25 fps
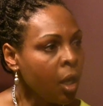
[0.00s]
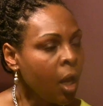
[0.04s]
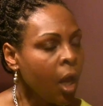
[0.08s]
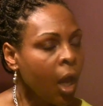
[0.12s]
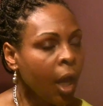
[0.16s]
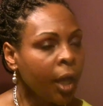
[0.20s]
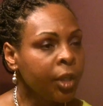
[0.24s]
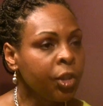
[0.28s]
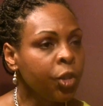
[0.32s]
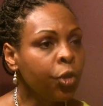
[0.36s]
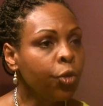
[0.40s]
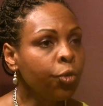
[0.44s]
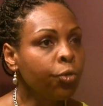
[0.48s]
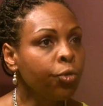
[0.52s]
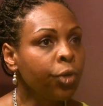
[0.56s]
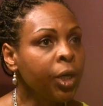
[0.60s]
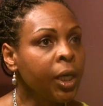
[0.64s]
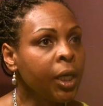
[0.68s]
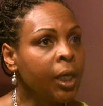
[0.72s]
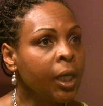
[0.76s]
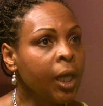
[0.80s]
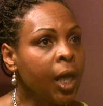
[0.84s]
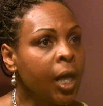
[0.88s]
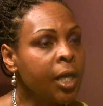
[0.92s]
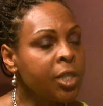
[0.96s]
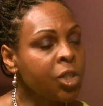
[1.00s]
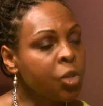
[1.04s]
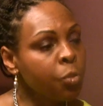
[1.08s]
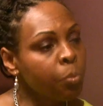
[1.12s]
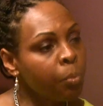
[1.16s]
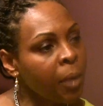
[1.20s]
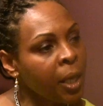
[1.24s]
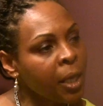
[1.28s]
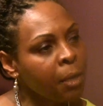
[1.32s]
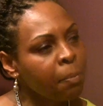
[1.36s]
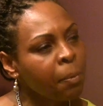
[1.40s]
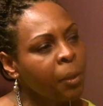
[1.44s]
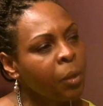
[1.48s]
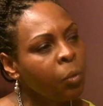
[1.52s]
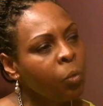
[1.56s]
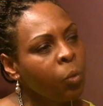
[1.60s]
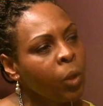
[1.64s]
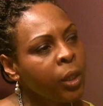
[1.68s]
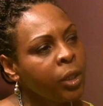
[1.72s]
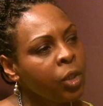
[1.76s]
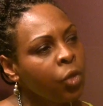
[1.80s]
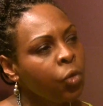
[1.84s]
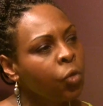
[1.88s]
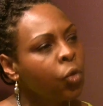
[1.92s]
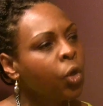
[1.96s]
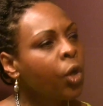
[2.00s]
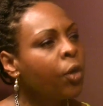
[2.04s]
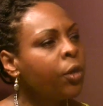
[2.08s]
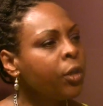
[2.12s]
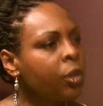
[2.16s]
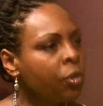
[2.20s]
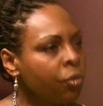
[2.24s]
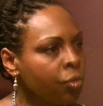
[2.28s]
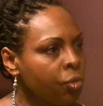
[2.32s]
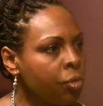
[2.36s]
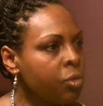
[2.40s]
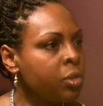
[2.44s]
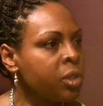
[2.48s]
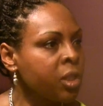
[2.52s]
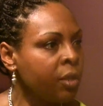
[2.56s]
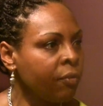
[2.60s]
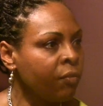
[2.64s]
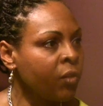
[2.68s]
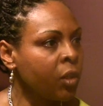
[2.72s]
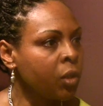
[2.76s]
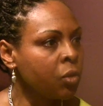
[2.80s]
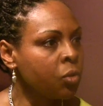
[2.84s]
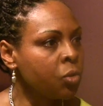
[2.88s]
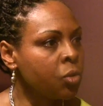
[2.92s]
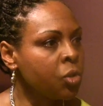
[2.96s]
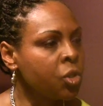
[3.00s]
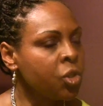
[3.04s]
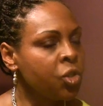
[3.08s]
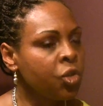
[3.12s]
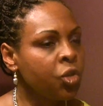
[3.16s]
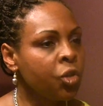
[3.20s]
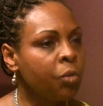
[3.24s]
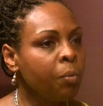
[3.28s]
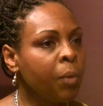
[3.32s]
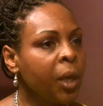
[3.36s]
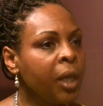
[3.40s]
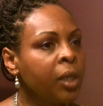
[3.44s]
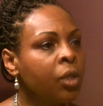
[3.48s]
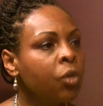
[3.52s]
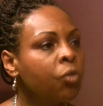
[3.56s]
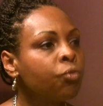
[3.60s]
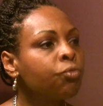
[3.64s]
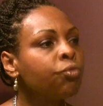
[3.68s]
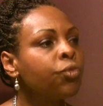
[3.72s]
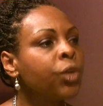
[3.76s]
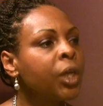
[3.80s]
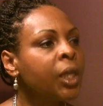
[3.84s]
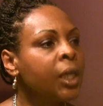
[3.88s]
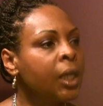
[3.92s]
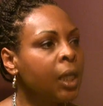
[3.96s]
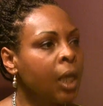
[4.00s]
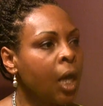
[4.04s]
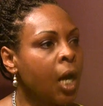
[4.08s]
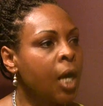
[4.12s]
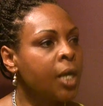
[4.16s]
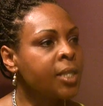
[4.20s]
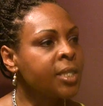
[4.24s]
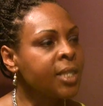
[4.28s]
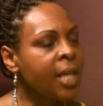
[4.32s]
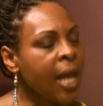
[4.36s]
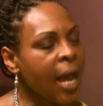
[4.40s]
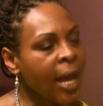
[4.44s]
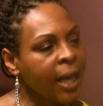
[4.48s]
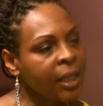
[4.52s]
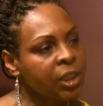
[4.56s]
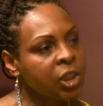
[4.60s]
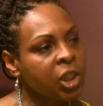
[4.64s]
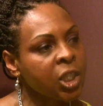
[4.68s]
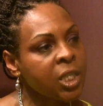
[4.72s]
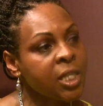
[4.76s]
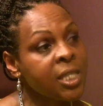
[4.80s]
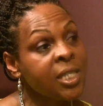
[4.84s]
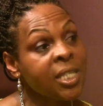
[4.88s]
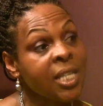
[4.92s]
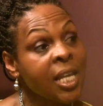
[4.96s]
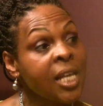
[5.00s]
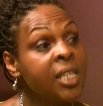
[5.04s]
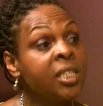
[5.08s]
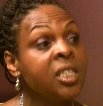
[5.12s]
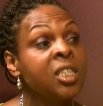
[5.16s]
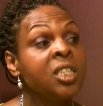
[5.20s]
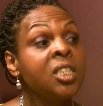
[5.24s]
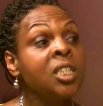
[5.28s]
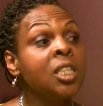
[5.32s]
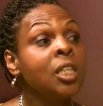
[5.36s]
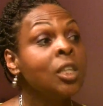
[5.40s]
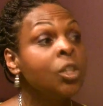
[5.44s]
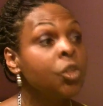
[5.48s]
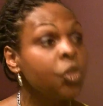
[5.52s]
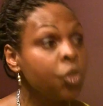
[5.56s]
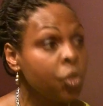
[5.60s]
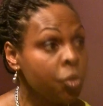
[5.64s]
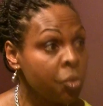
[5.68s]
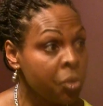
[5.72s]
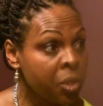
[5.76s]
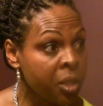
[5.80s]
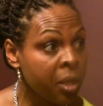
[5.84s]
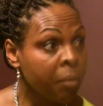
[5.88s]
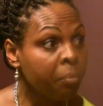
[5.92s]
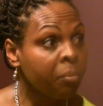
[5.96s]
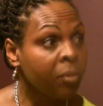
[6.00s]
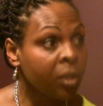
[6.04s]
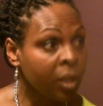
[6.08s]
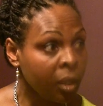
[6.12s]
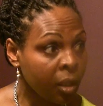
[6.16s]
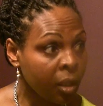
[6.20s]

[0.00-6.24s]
And you realise maybe when you're going through difficulties, you may not realise that actually it's there to teach you something.